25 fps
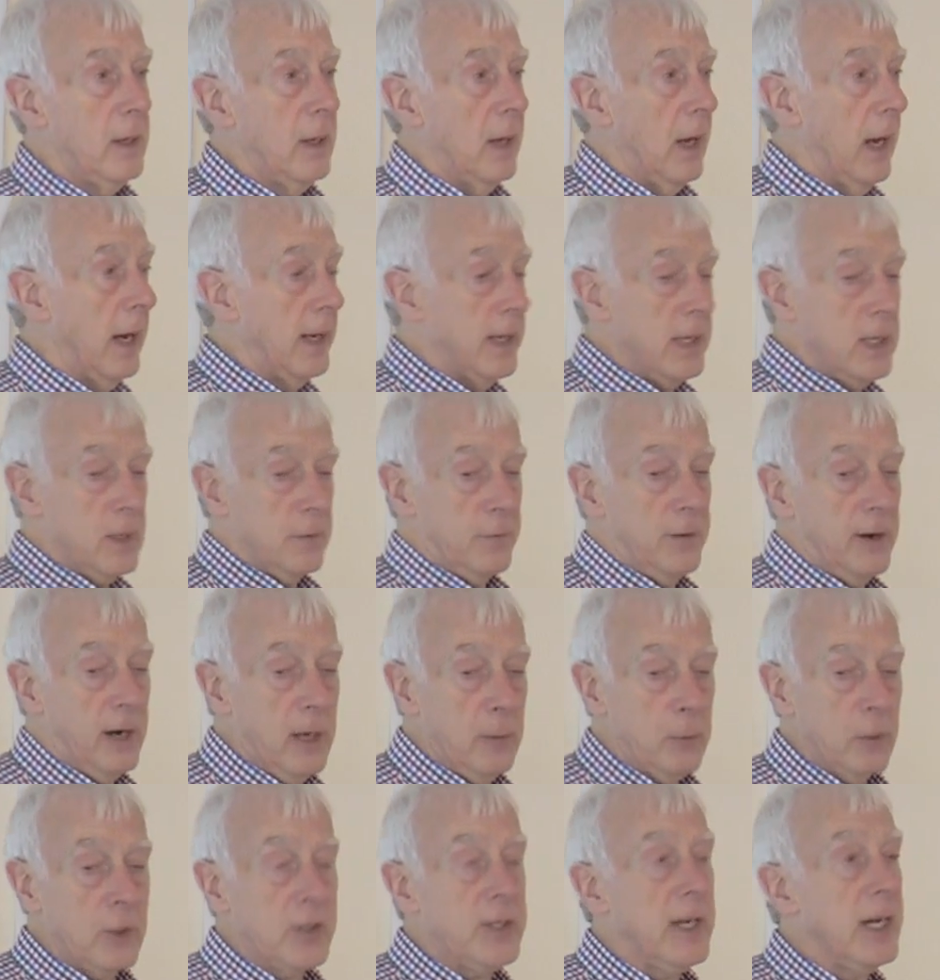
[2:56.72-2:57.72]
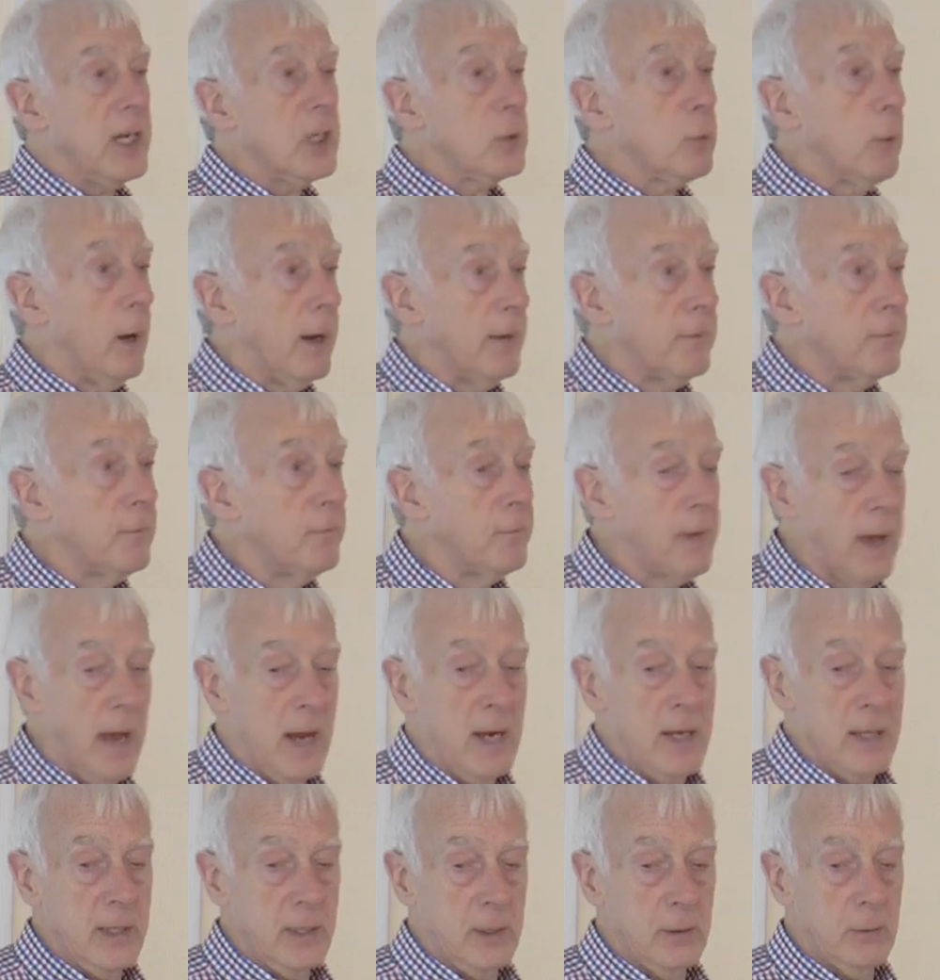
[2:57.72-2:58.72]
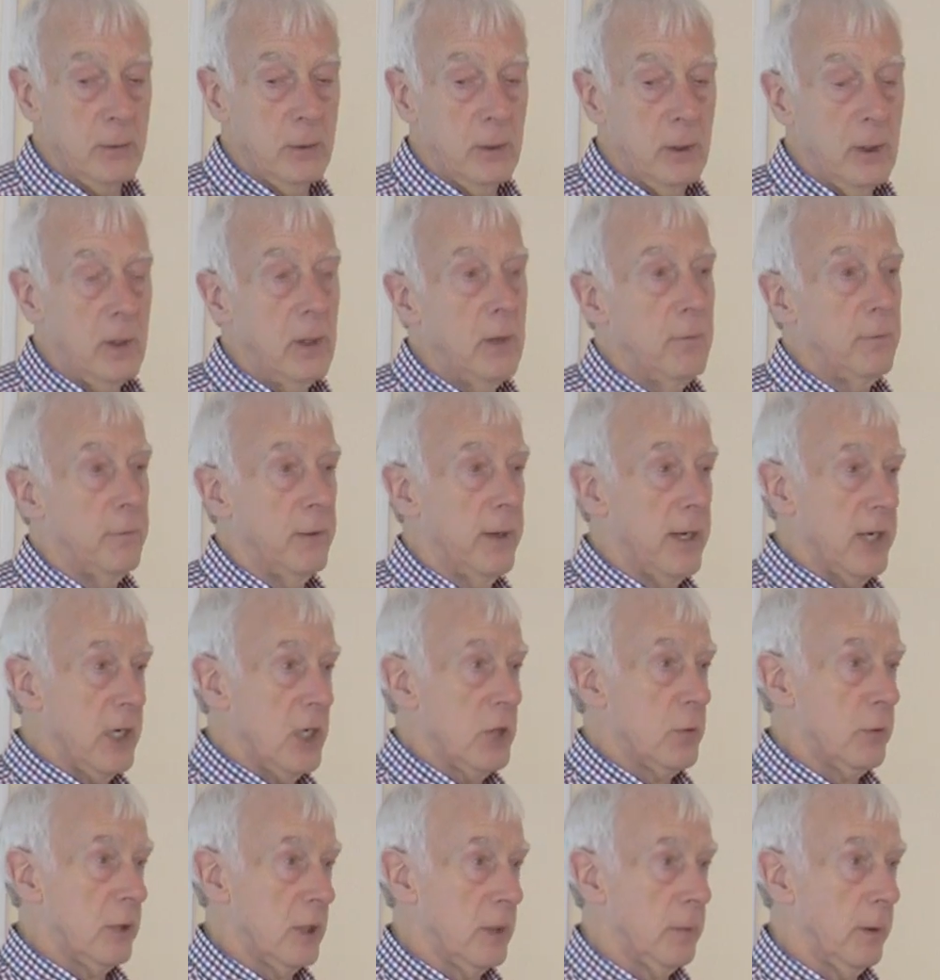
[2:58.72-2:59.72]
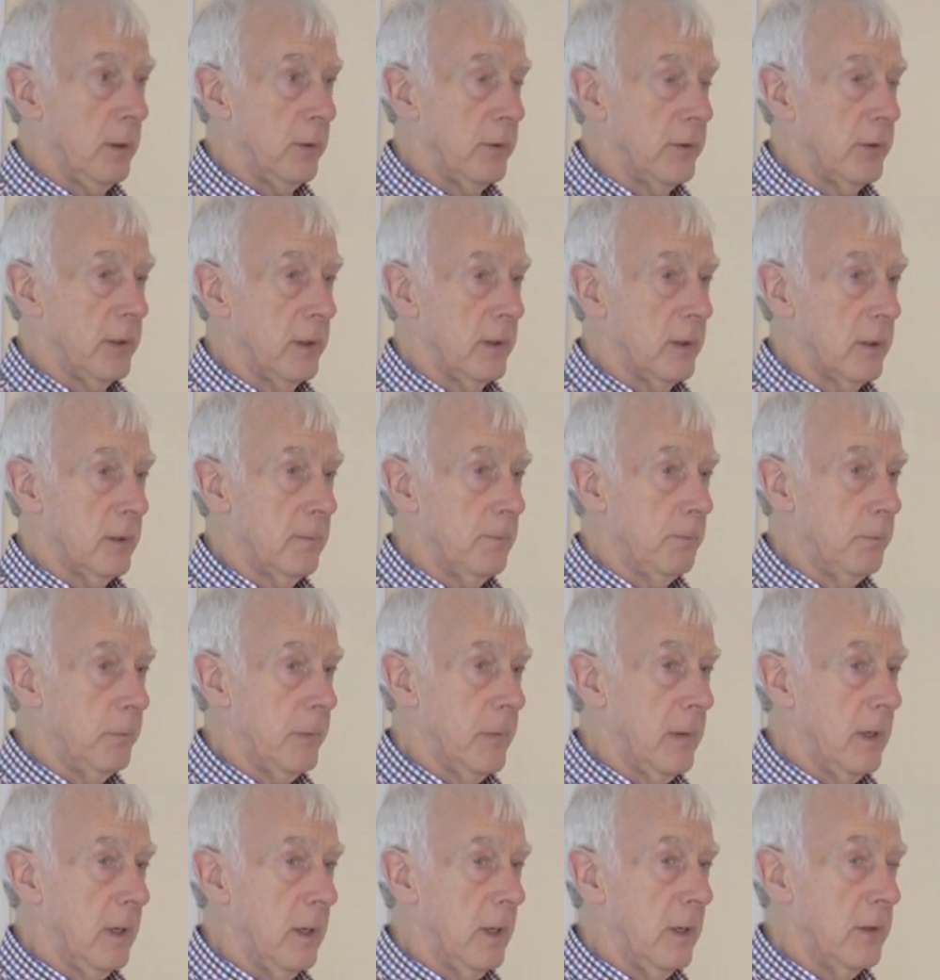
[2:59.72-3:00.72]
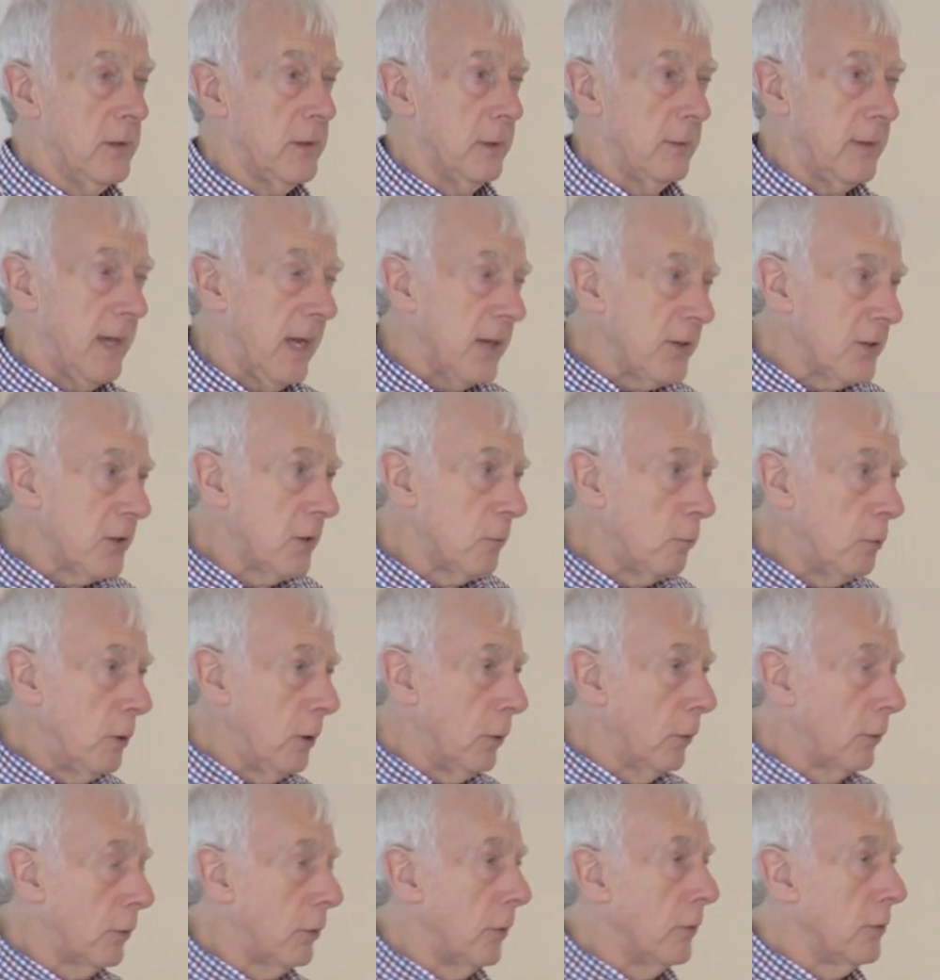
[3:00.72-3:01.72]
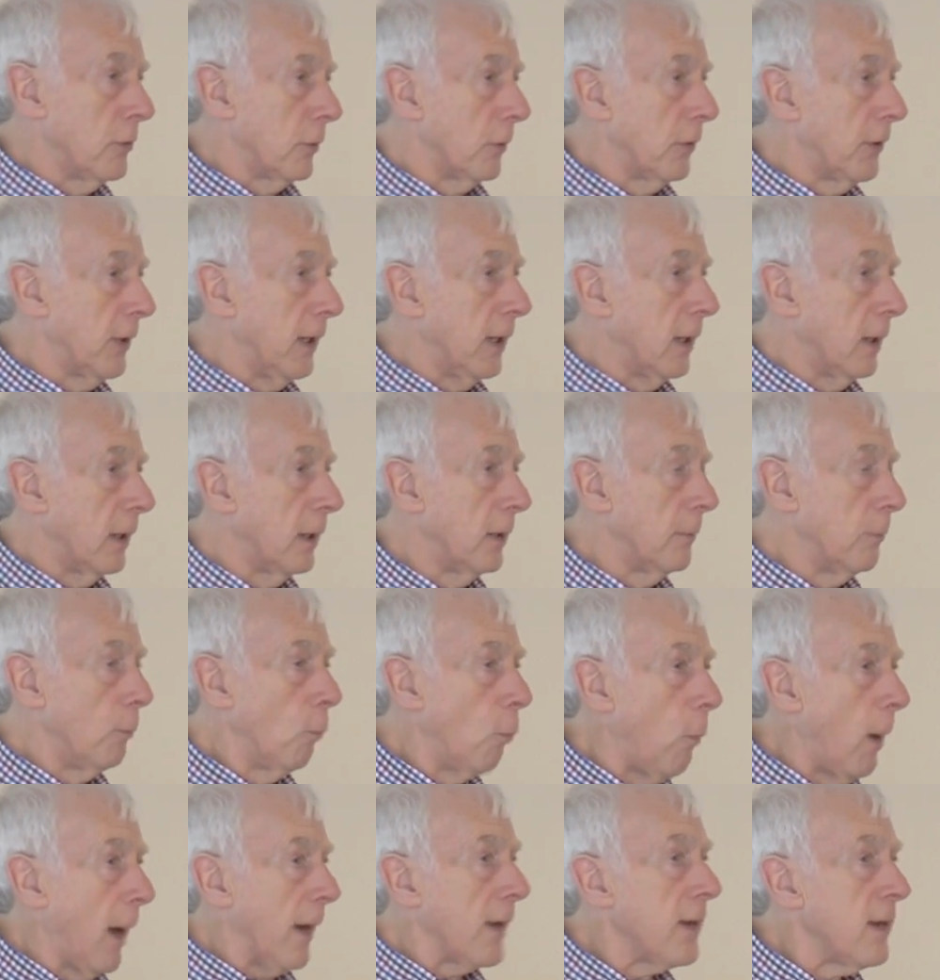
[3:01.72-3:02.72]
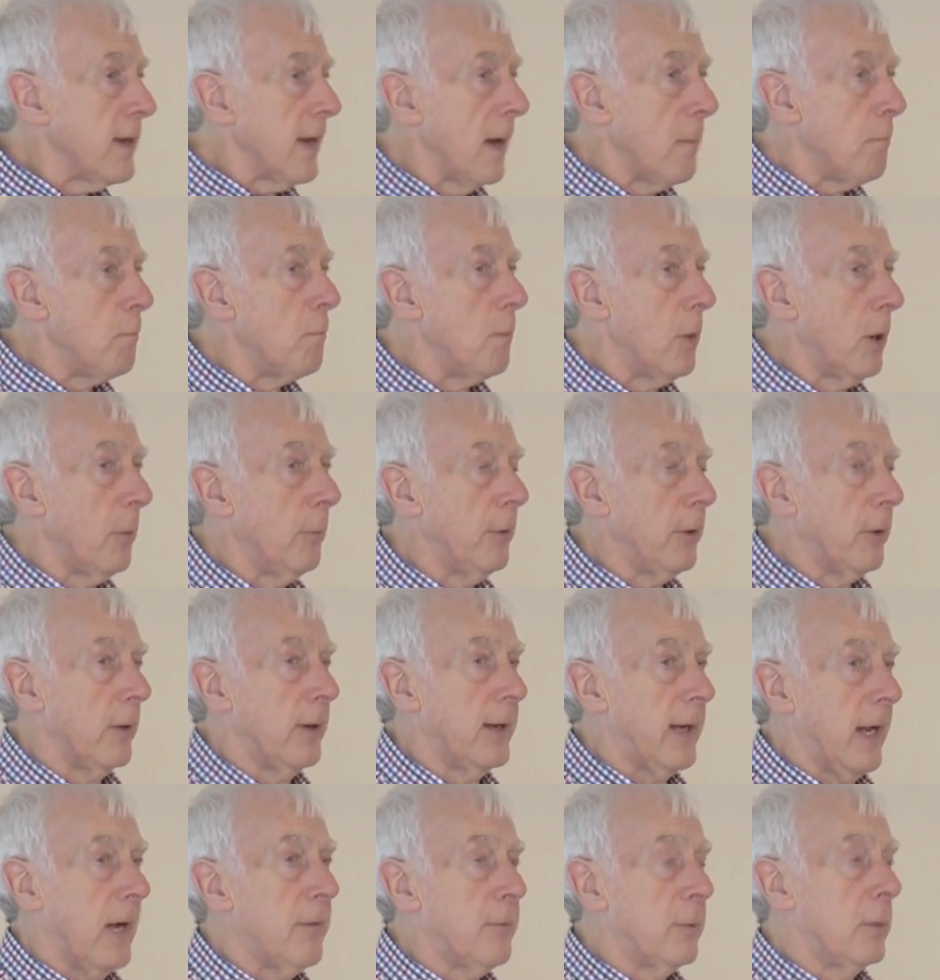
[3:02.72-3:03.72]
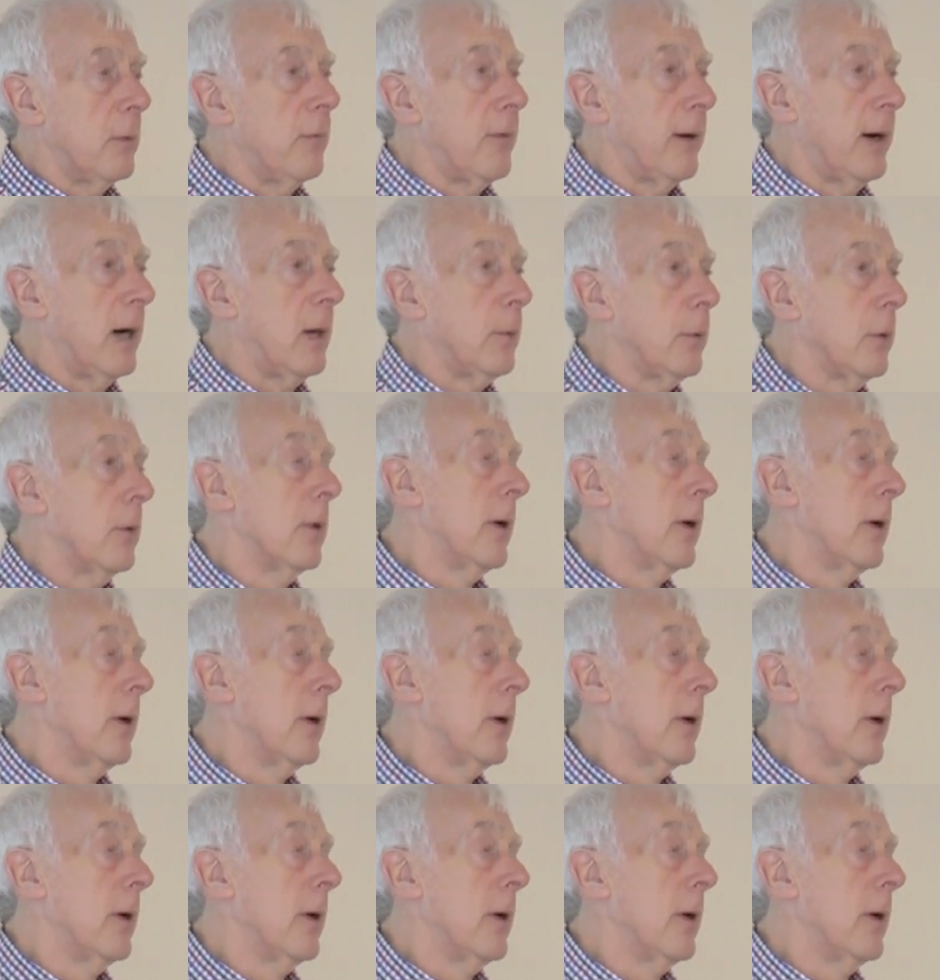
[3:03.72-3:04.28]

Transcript: and each variable takes one value for each respondent. So that's the real crucial thing, that one number we've got to get from a variable.